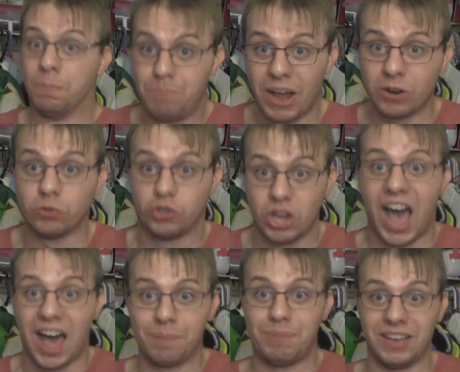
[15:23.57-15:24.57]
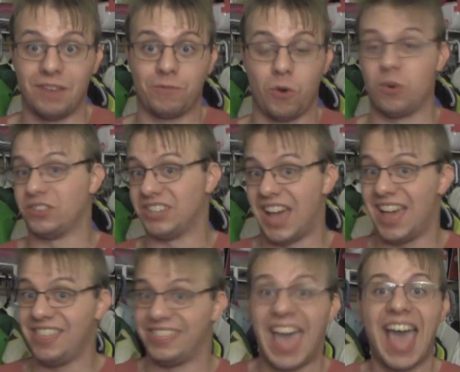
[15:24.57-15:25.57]
better job, and of course,
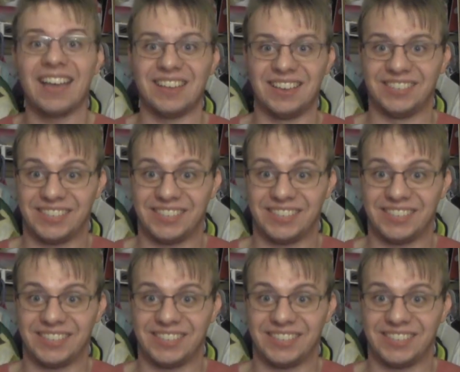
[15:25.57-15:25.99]
uh, that uh,